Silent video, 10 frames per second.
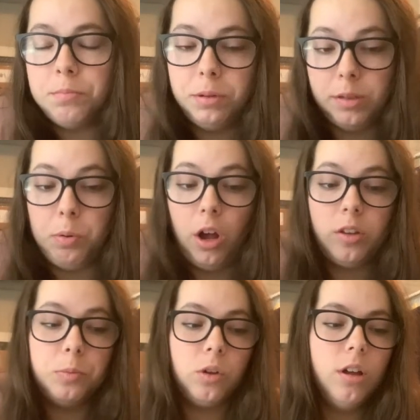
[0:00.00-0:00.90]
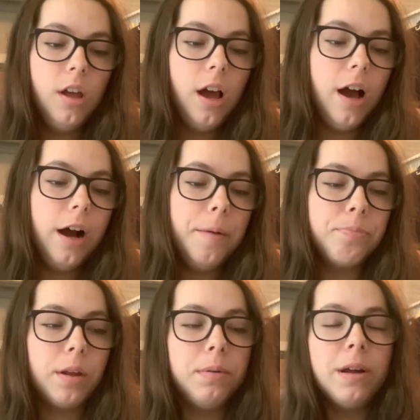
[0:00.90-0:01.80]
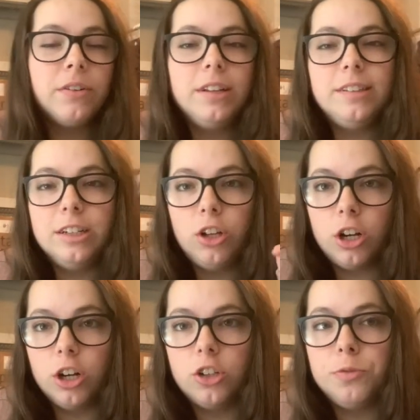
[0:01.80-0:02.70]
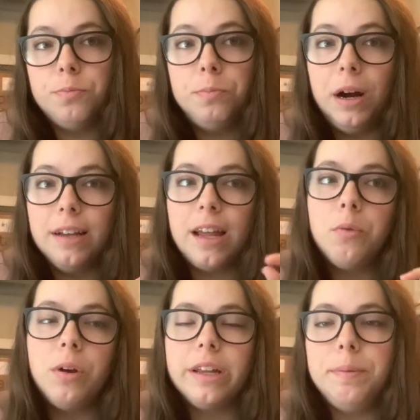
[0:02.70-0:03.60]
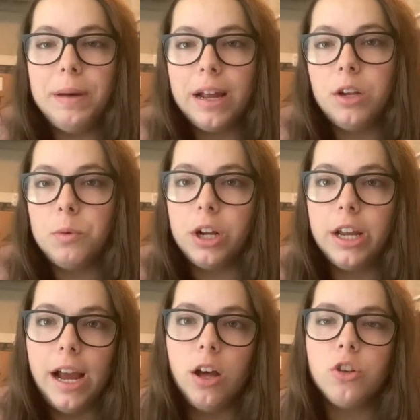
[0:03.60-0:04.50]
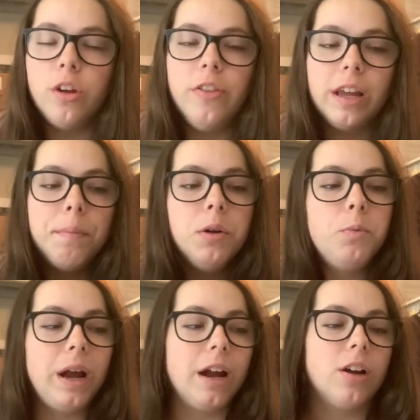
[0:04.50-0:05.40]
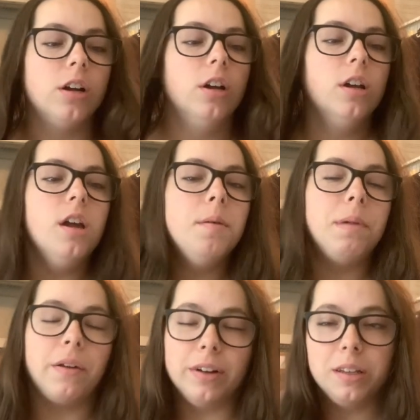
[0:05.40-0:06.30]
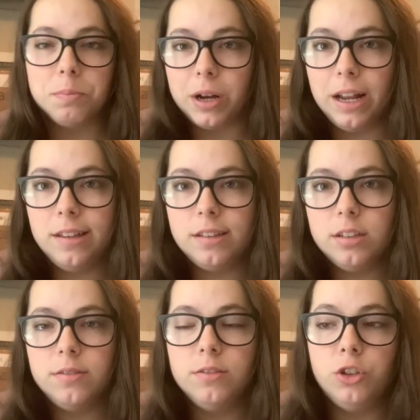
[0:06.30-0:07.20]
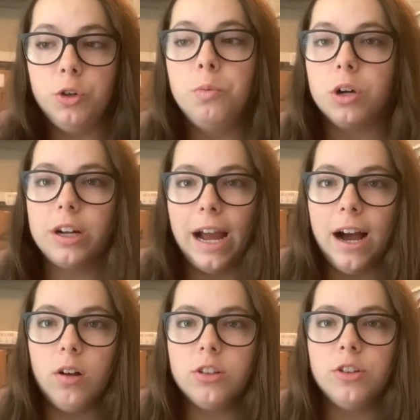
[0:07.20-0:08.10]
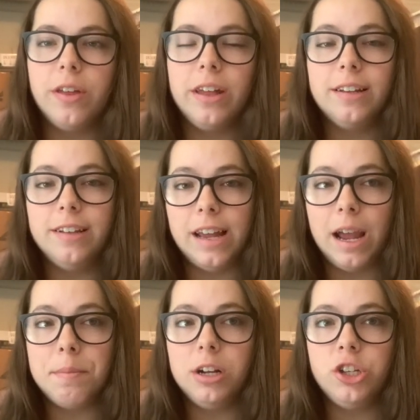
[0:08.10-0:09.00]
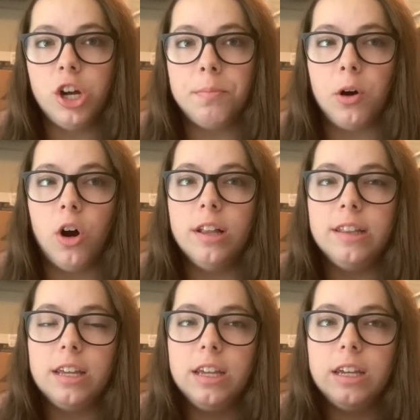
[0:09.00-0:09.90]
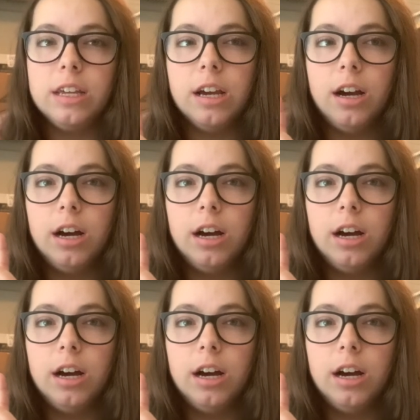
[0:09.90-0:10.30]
it's possible. But my wrist still hurts. But I want to get back into working out, so I think I'm going to wear my wrist brace to work out. So I think today I'm going to jump on the